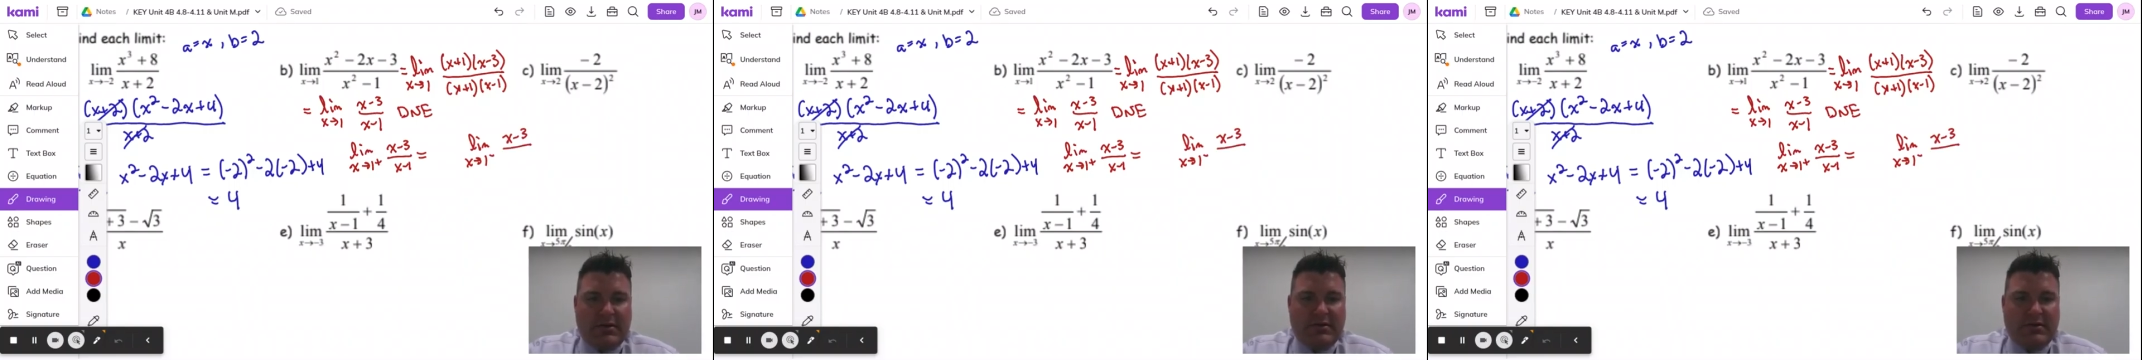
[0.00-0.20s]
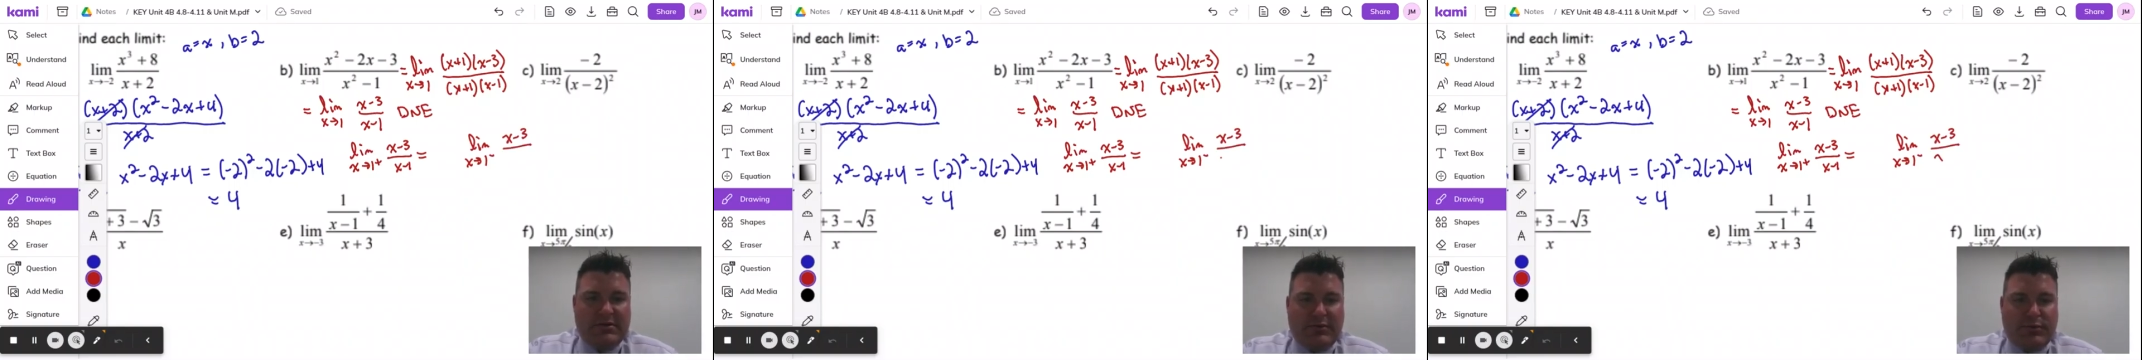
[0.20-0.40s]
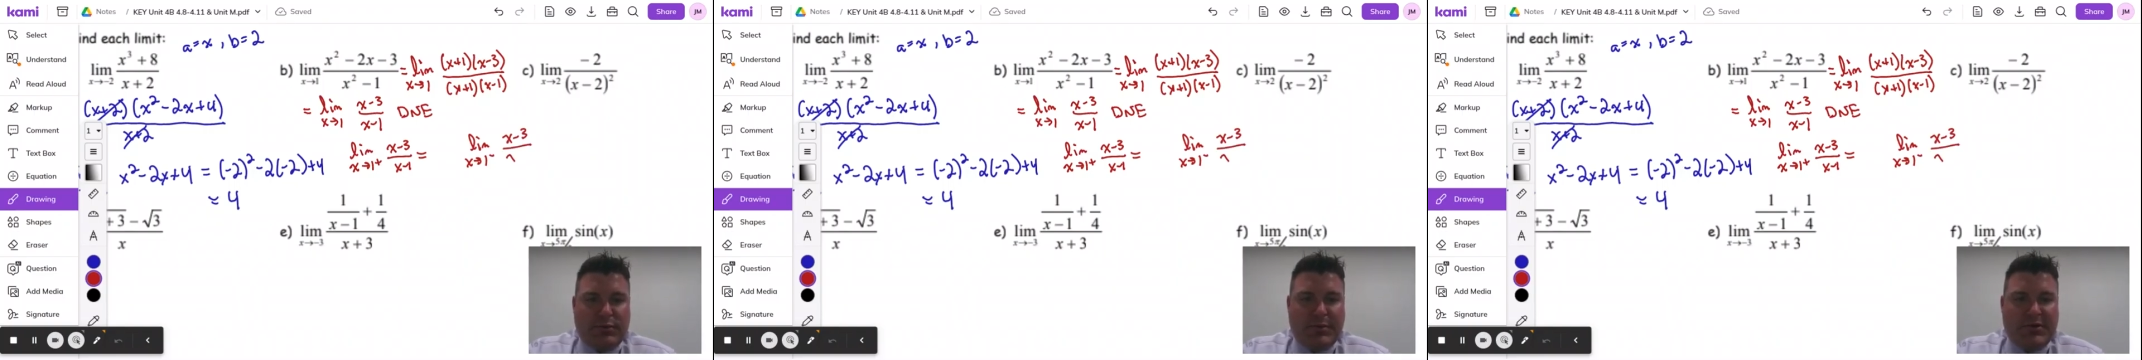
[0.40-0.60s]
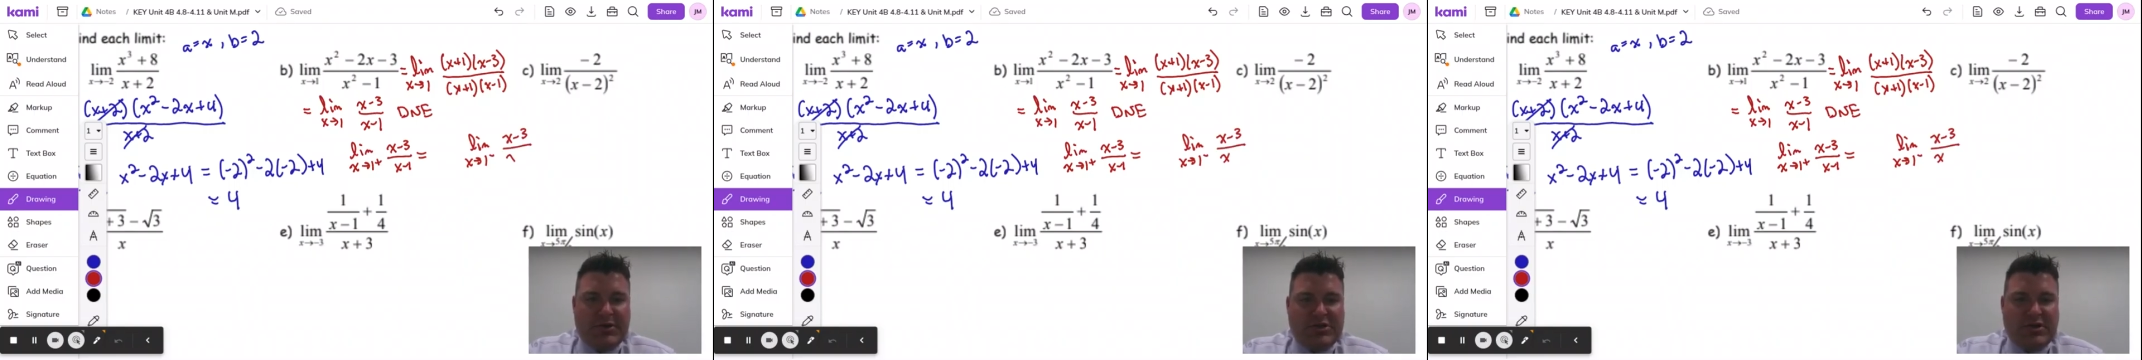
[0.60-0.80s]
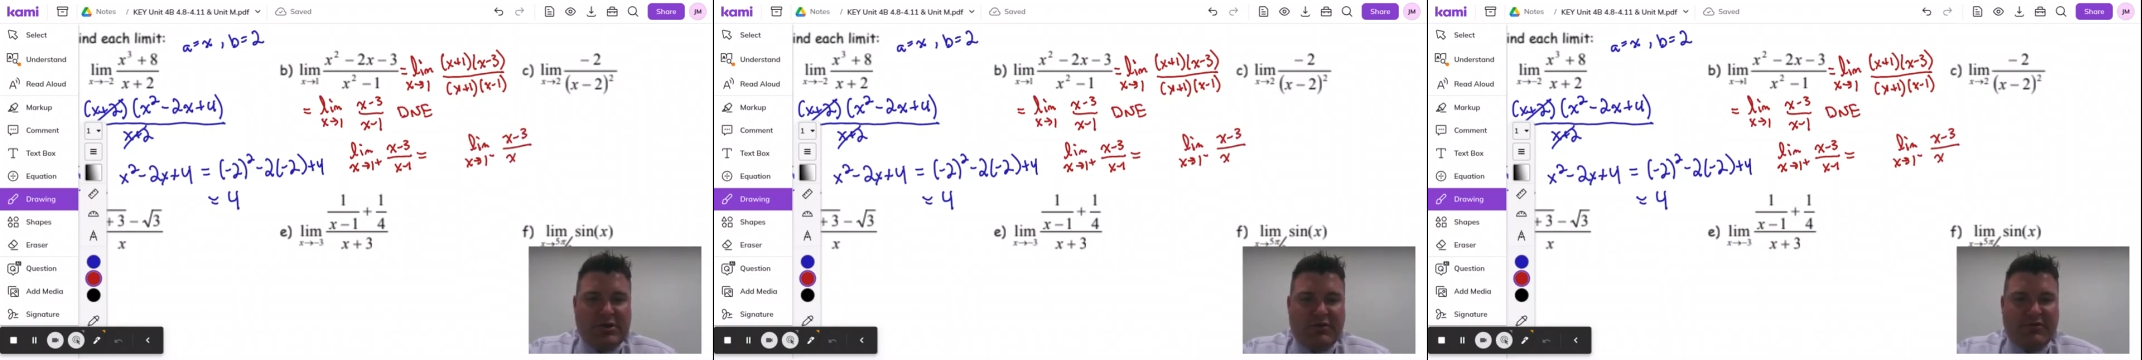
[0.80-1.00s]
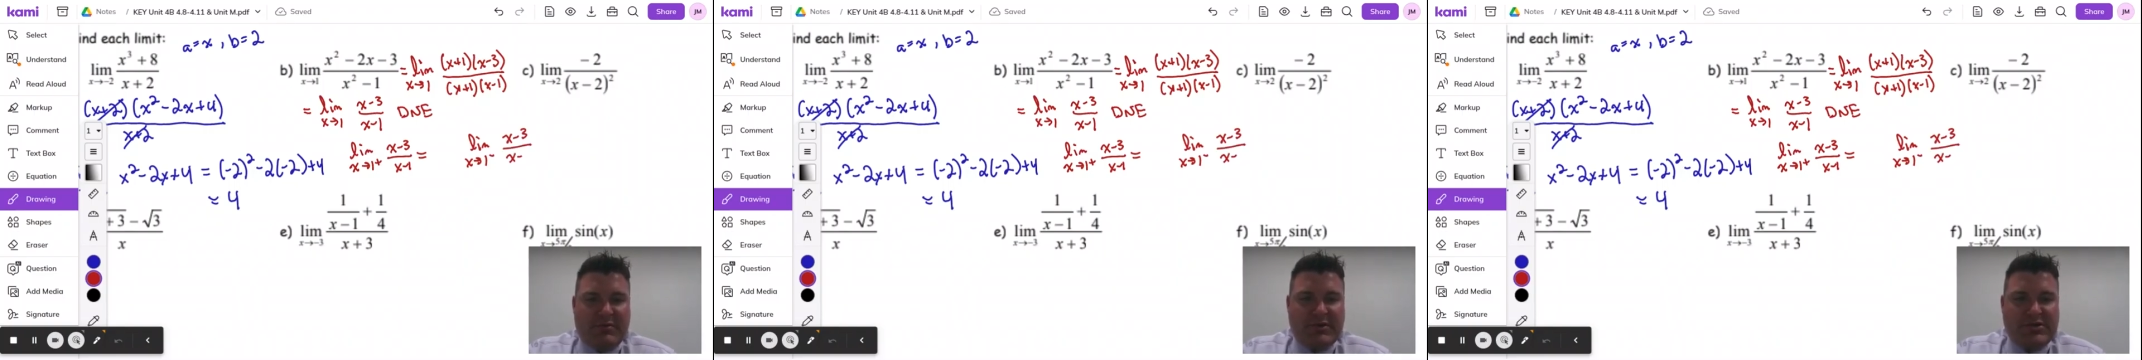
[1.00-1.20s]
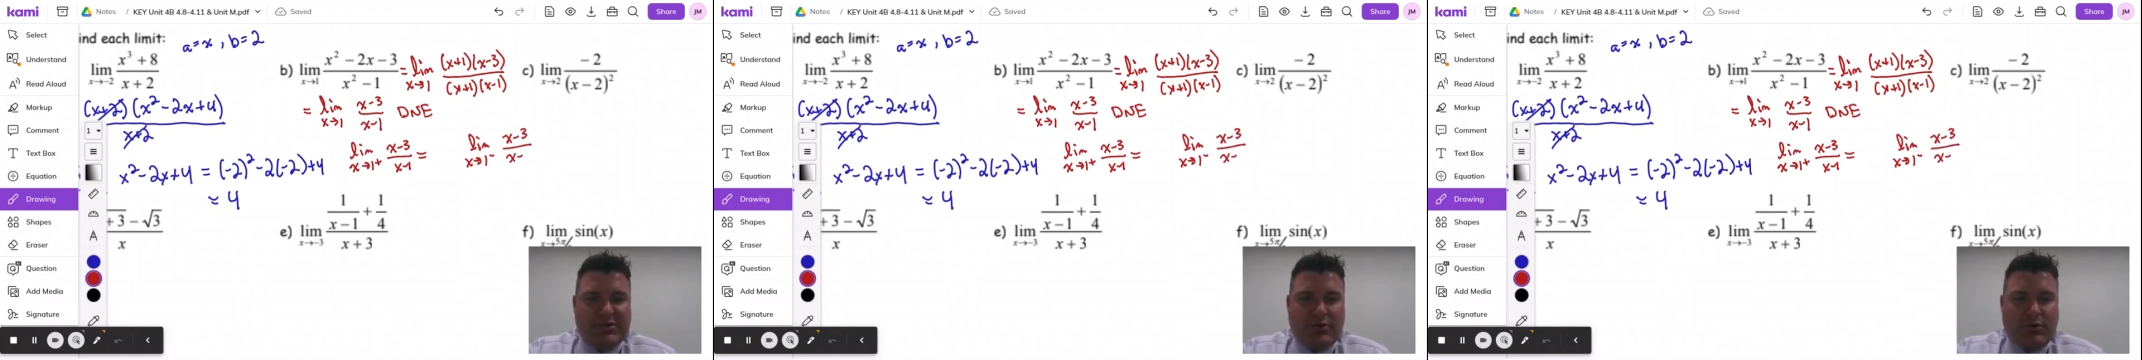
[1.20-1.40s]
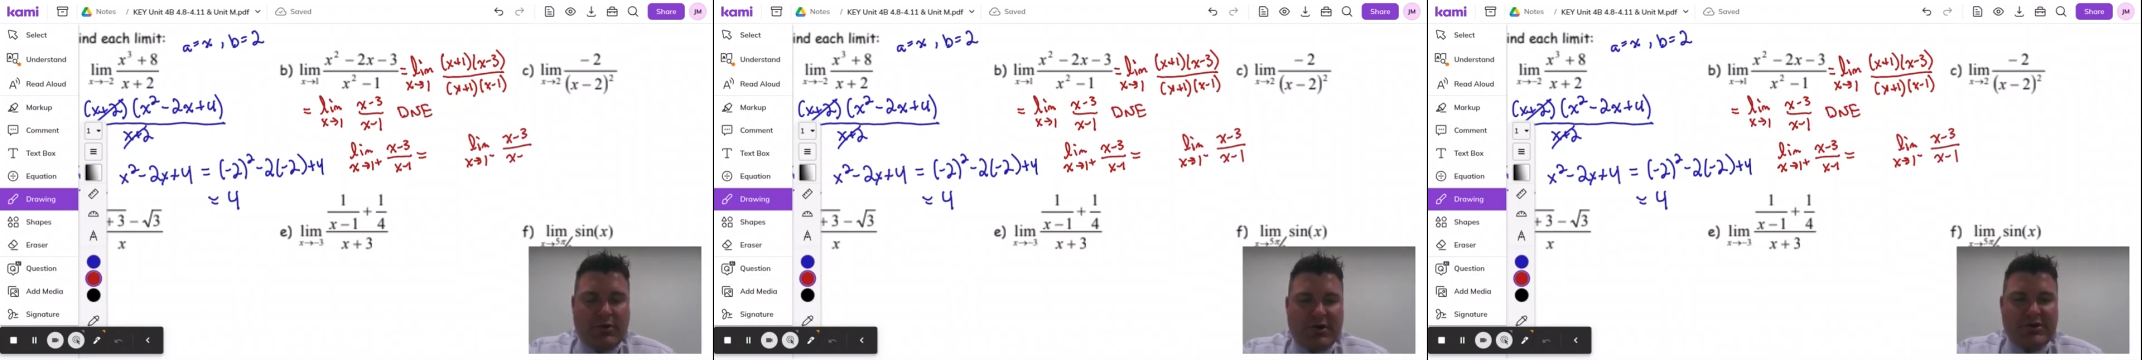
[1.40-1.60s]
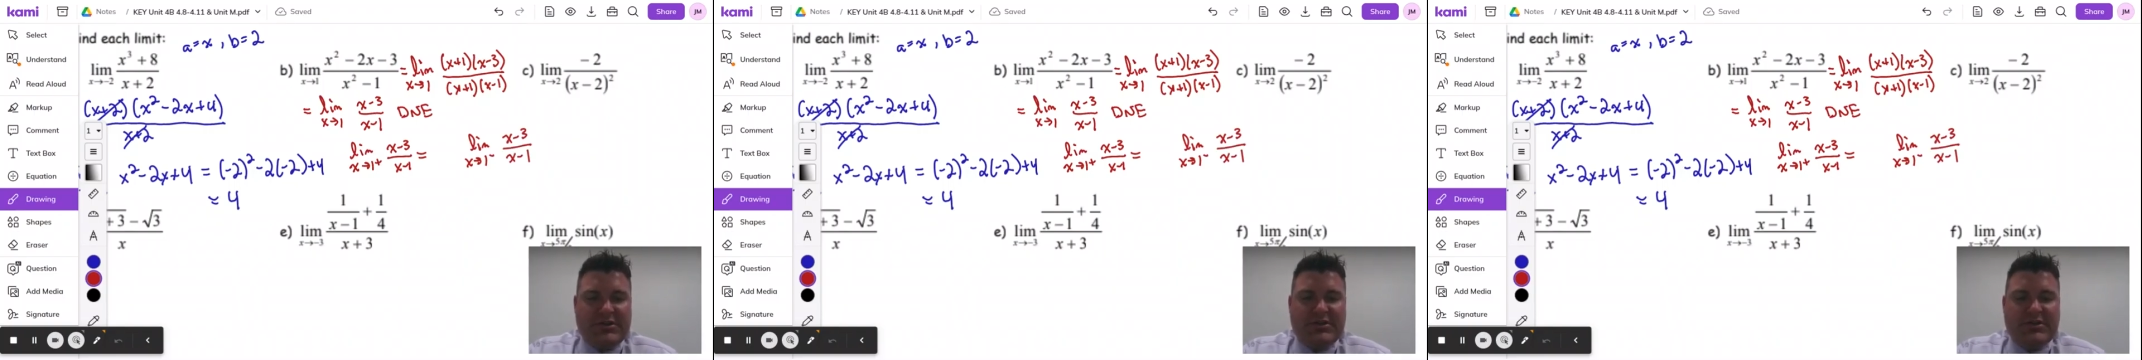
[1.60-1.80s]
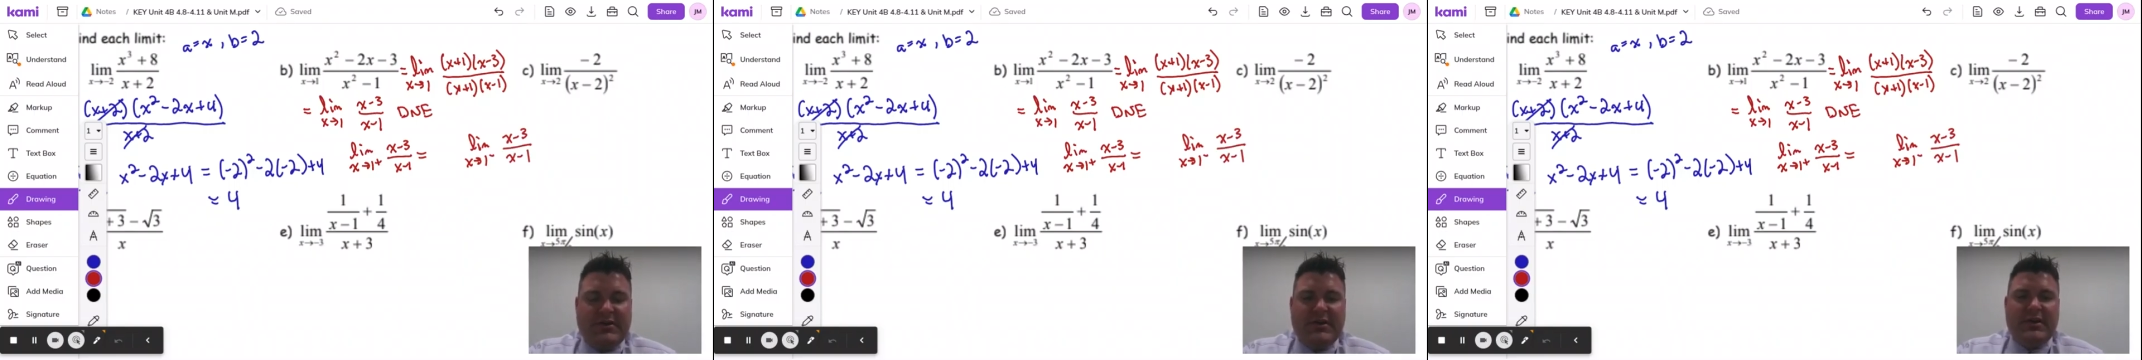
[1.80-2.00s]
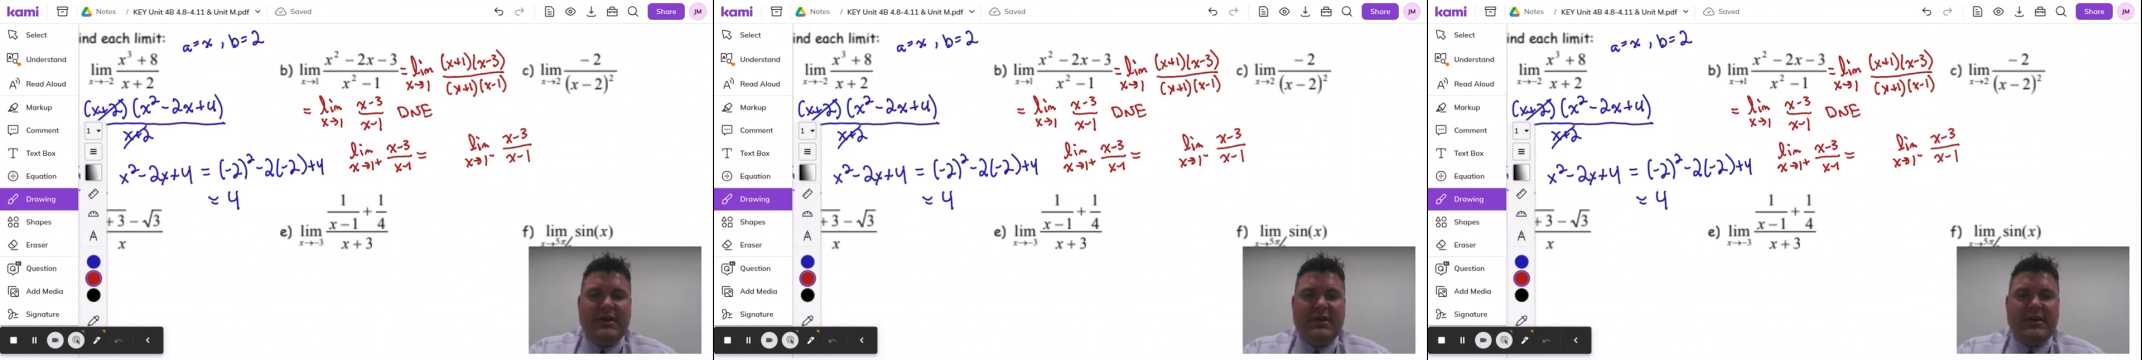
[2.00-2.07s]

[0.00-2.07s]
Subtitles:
So what we should know from this course